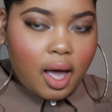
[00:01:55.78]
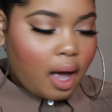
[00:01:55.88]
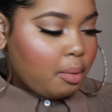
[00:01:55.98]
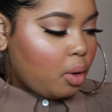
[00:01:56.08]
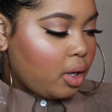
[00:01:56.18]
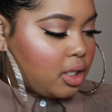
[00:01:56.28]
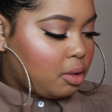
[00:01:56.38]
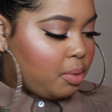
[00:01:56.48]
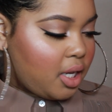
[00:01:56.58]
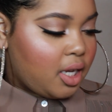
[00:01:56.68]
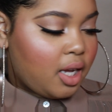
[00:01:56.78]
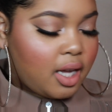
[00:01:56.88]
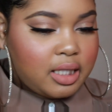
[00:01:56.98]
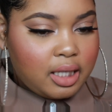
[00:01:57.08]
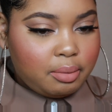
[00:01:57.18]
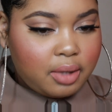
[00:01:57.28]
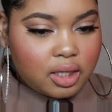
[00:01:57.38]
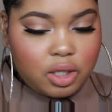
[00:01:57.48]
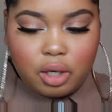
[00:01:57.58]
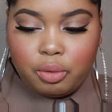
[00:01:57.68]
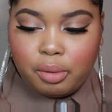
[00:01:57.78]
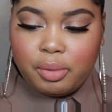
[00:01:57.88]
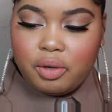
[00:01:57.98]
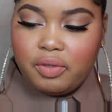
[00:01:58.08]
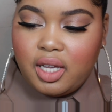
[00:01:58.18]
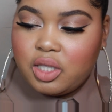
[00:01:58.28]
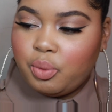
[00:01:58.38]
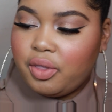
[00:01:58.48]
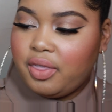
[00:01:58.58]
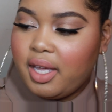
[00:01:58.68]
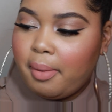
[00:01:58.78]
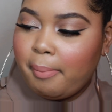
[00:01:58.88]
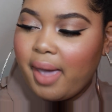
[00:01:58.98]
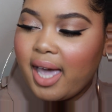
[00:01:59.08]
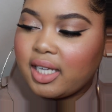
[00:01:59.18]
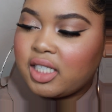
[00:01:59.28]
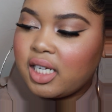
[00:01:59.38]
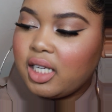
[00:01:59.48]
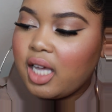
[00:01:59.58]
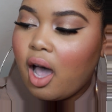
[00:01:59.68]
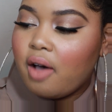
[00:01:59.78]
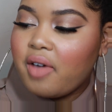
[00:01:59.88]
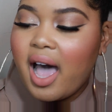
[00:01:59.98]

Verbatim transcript: I'm going to be attempting to remove these with the MAC Gently Off